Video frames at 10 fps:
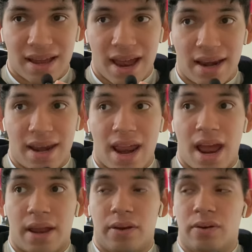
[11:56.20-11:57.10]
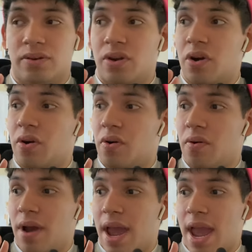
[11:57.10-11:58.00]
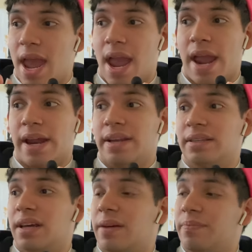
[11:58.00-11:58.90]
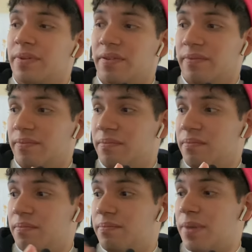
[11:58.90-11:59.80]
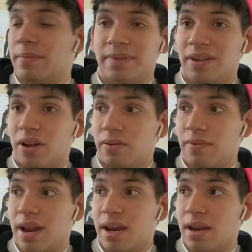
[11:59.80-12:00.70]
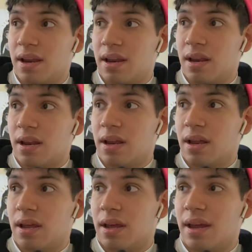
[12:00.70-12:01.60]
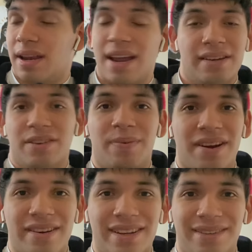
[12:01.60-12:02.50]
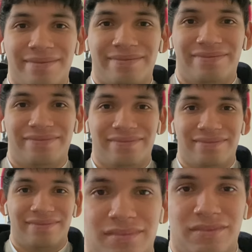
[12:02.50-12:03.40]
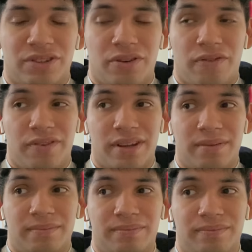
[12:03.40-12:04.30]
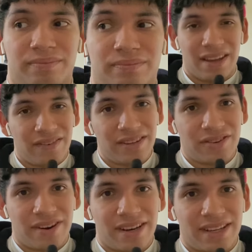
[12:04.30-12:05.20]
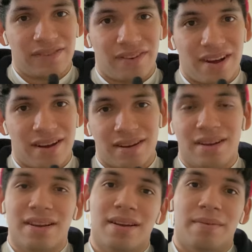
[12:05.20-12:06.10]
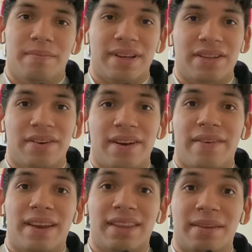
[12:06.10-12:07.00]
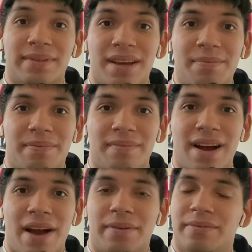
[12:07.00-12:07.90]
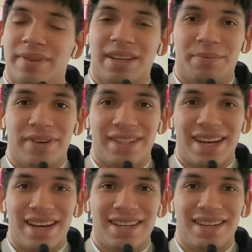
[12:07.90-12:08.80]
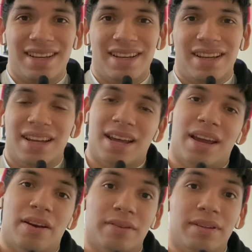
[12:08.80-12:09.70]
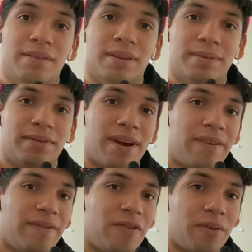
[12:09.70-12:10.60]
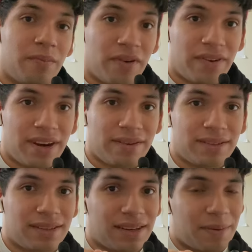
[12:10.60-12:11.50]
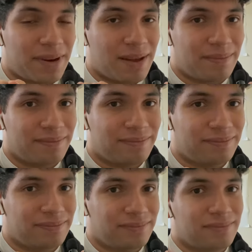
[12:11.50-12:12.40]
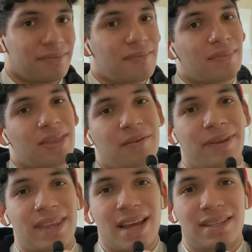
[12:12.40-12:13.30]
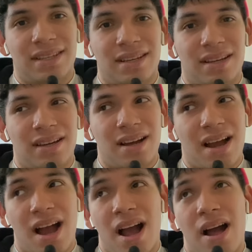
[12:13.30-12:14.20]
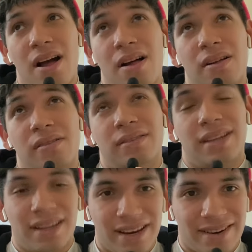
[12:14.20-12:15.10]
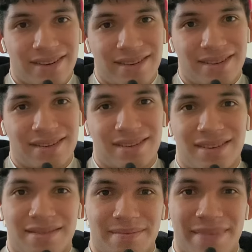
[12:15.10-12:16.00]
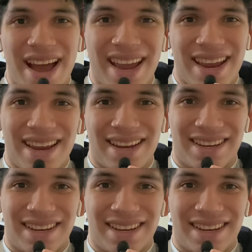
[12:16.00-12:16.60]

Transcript: and that there's no any type of bumps along the way, and that should be all good, hopefully. If you enjoyed vlog, make sure you give it a thumbs up. I would really appreciate it, and also subscribe for more videos coming up. With that, I'll see you later. Bye.